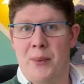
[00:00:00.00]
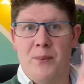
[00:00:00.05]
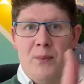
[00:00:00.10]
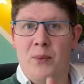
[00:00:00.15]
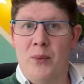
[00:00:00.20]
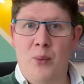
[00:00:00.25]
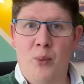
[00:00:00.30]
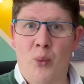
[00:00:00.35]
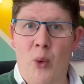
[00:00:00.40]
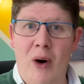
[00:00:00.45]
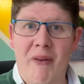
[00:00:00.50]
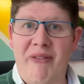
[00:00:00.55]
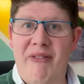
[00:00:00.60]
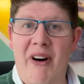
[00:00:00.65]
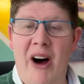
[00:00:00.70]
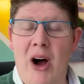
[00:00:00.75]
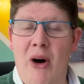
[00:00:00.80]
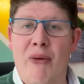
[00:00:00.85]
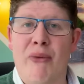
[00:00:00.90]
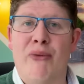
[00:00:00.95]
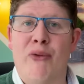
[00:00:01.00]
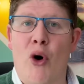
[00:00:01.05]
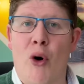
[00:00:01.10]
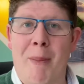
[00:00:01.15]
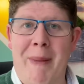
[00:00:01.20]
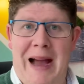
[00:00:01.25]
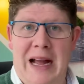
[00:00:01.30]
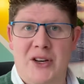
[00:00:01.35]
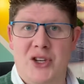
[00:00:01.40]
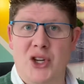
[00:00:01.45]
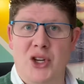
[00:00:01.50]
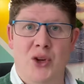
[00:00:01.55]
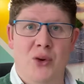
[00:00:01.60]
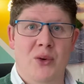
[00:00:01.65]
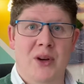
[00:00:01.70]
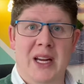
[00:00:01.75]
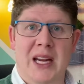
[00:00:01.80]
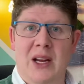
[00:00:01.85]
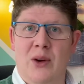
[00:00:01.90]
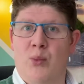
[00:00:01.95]
what file format do you
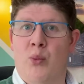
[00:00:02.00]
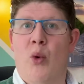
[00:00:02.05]
need?